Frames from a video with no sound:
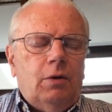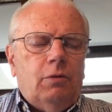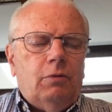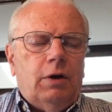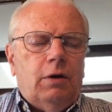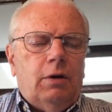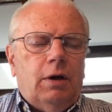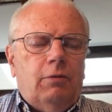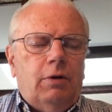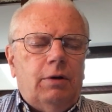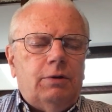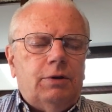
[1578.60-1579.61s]
Well, I
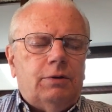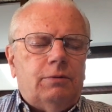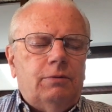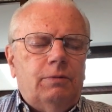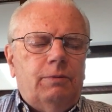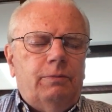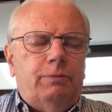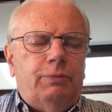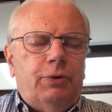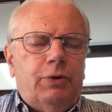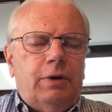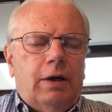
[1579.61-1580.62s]
want to just
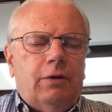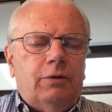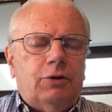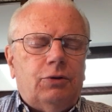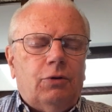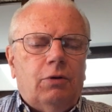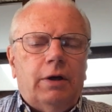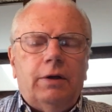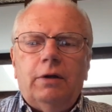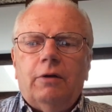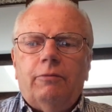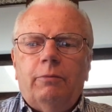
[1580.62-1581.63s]
put down this whole
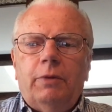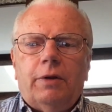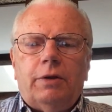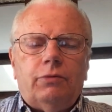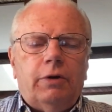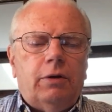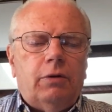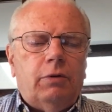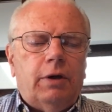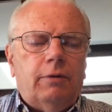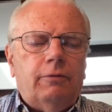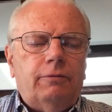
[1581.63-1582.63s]
idea of myths right
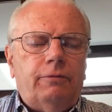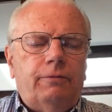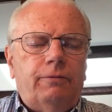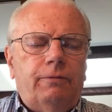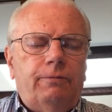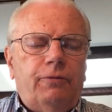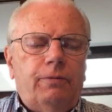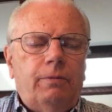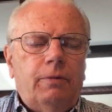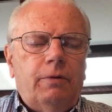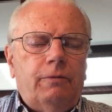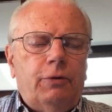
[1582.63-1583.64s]
away.
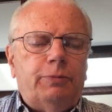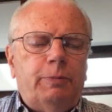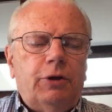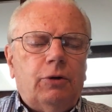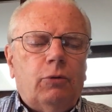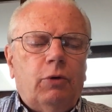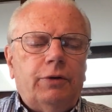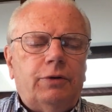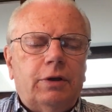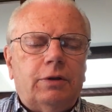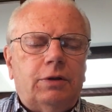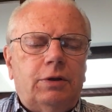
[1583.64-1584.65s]
1 Peter
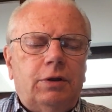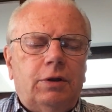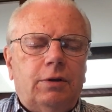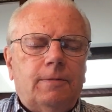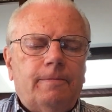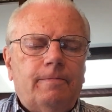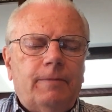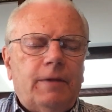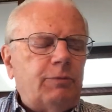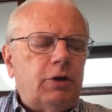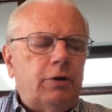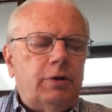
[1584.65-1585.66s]
1.16,
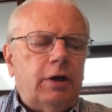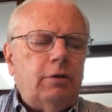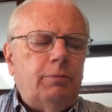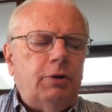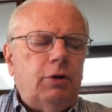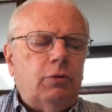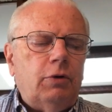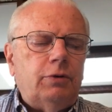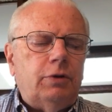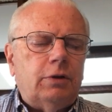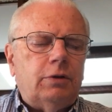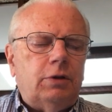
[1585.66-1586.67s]
I'm sorry, 2 Peter
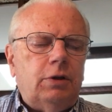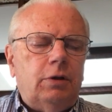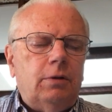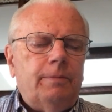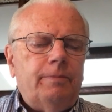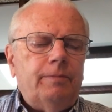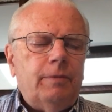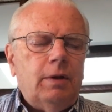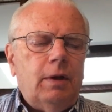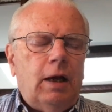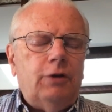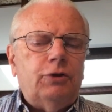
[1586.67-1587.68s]
1.16.
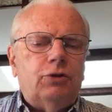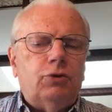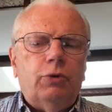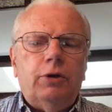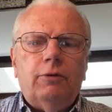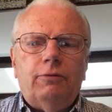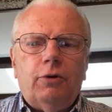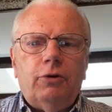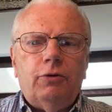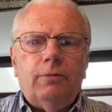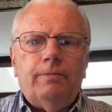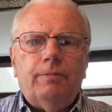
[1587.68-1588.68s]
I'll just read it for
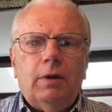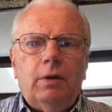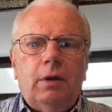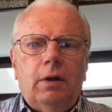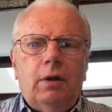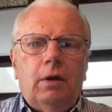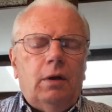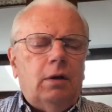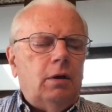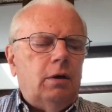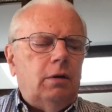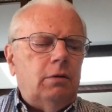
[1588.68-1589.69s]
you.
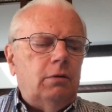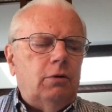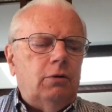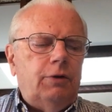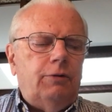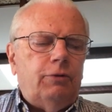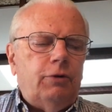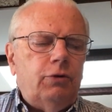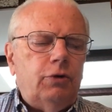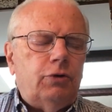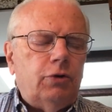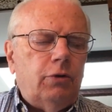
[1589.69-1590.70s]
Uh, no need for you
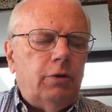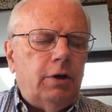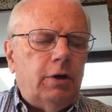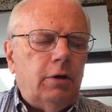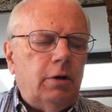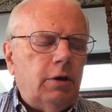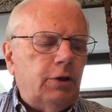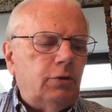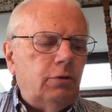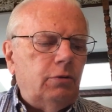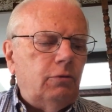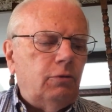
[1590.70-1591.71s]
to turn there unless
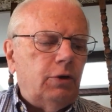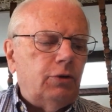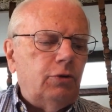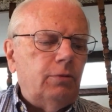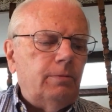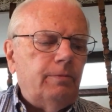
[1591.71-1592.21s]
you want to.